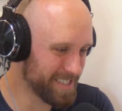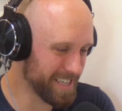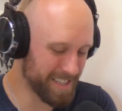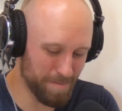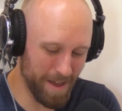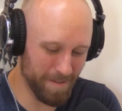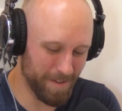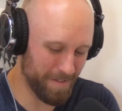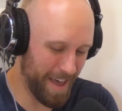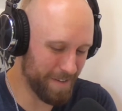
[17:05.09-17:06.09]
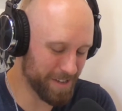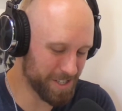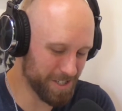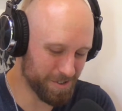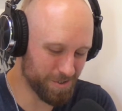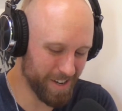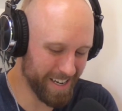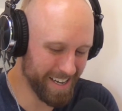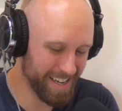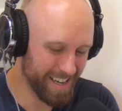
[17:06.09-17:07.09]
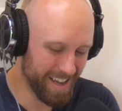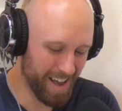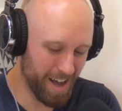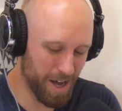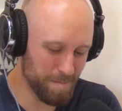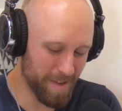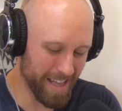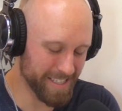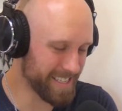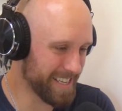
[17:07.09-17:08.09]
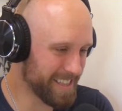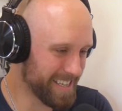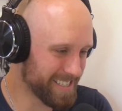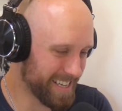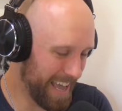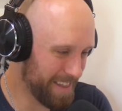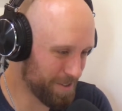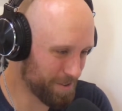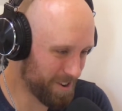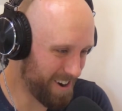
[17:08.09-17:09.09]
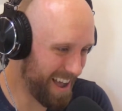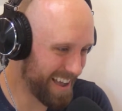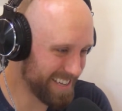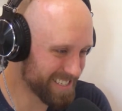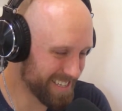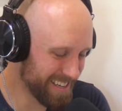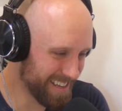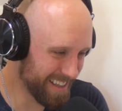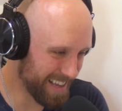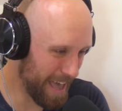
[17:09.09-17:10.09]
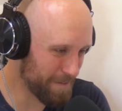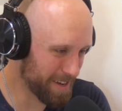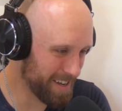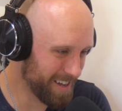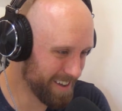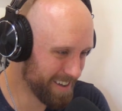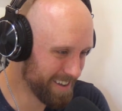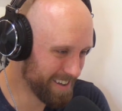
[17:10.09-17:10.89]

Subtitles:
it's like the benefit of having children and seeing things again through their eyes and like having to